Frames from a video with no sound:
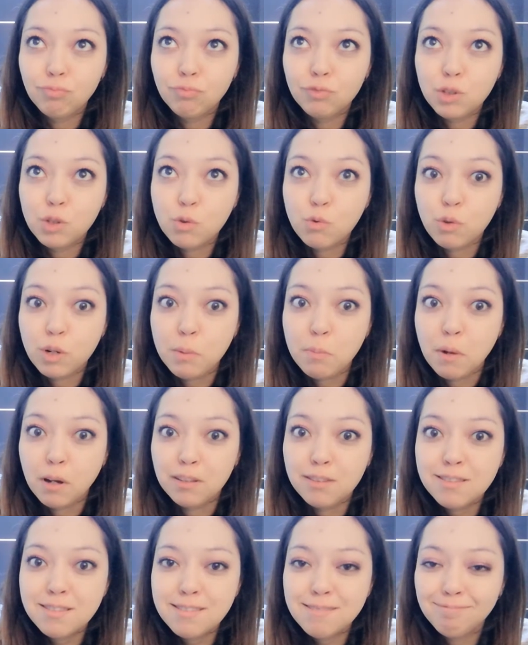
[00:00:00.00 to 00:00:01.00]
3
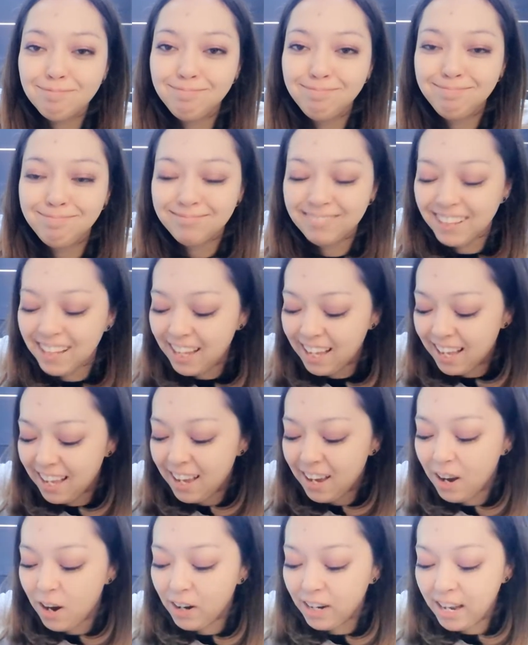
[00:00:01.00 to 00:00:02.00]
months.
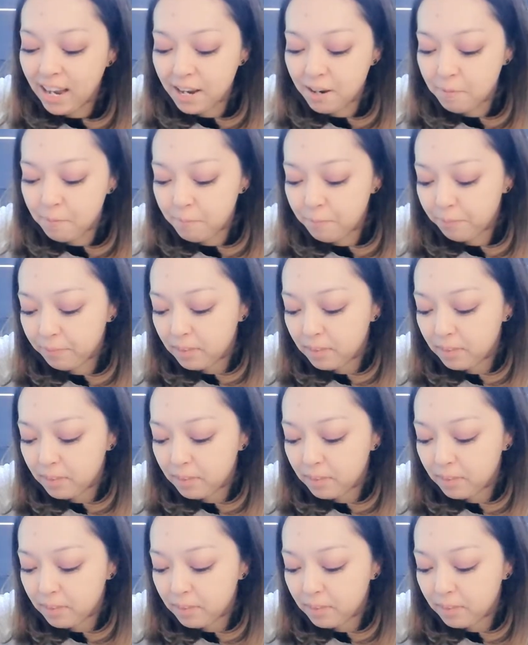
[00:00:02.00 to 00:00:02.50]
Okay,